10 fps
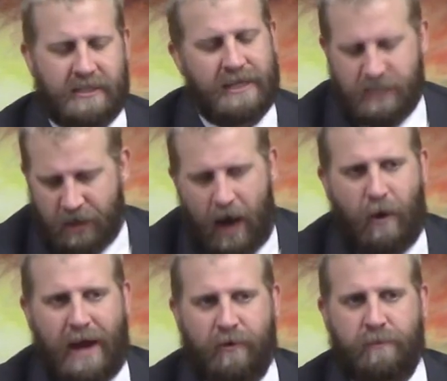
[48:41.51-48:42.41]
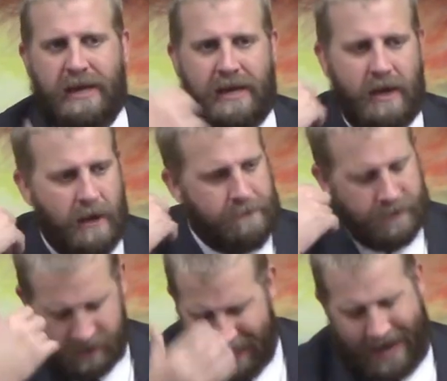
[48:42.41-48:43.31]
since you got right with me,
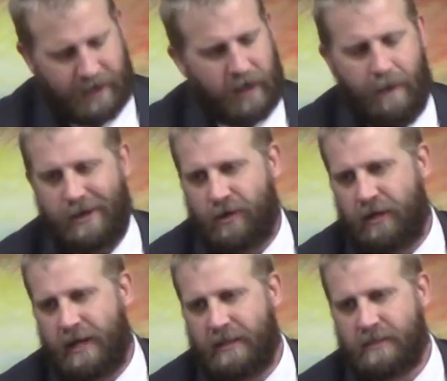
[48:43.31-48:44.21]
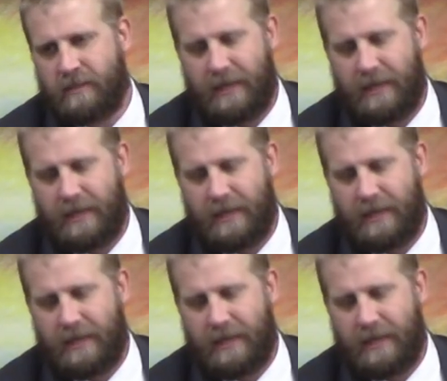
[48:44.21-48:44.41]
it's not going to come in your days.